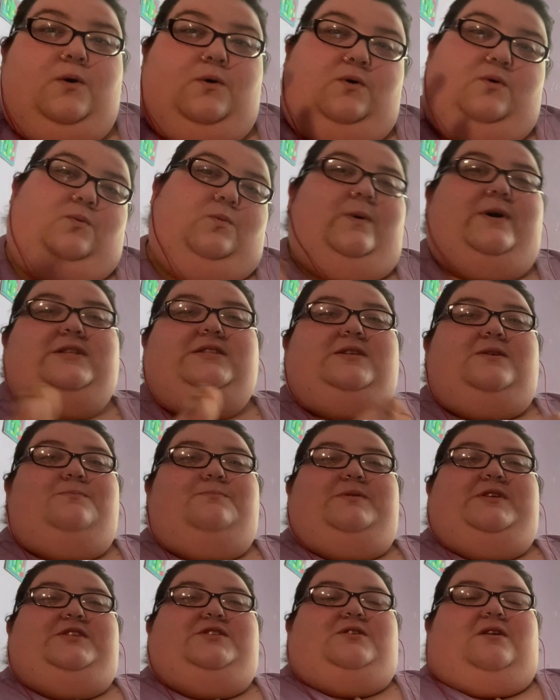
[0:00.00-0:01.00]
What's up,
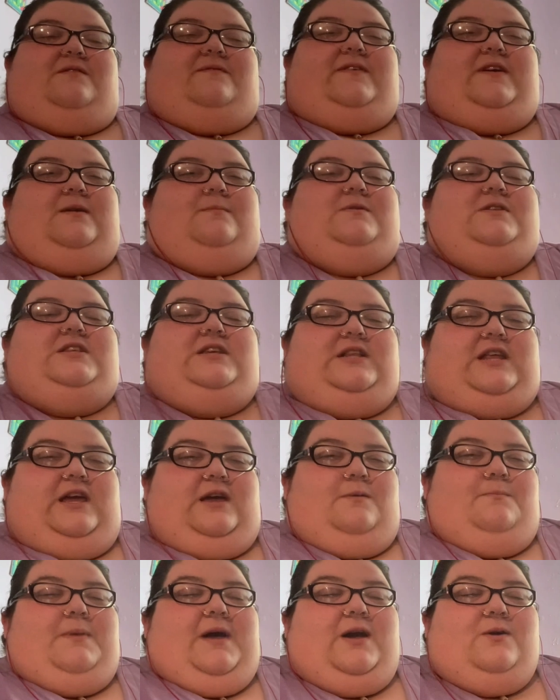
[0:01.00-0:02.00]
B-Shirt family? Today
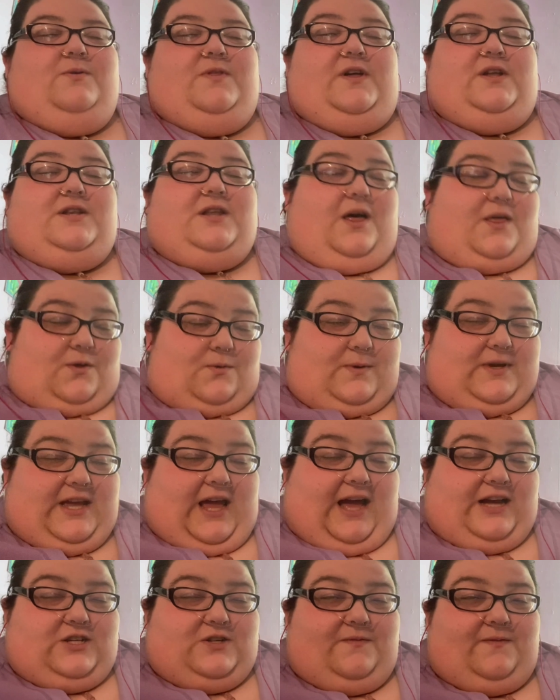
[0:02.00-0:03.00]
I'm back with another
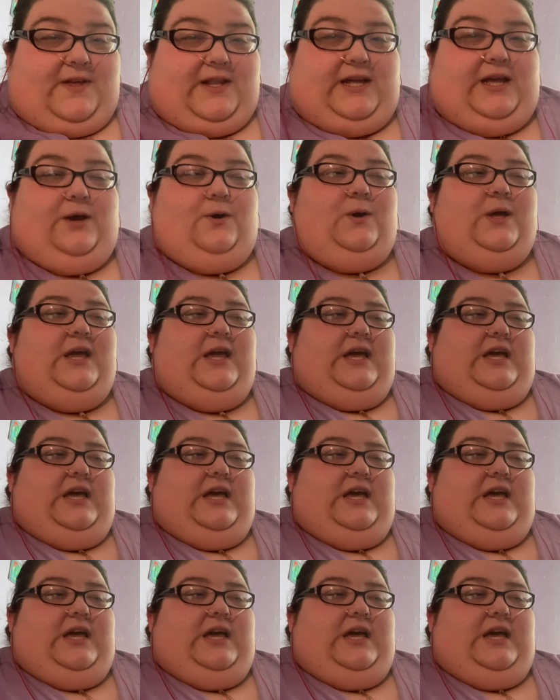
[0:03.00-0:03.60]
reaction video.